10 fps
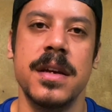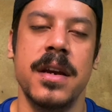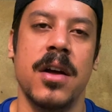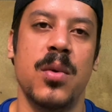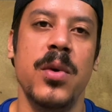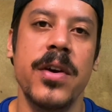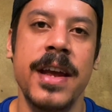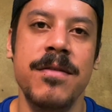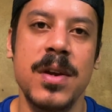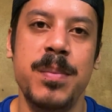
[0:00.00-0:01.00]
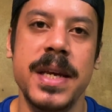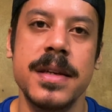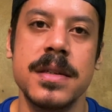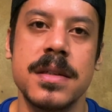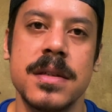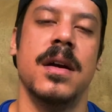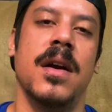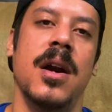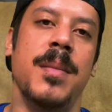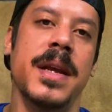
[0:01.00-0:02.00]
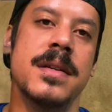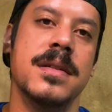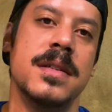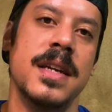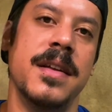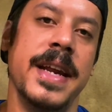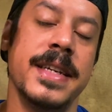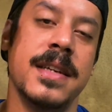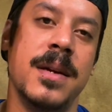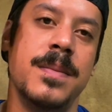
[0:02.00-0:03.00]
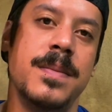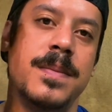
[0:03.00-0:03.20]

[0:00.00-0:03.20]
Y'all are real MVPs. All right, man. See y'all next time.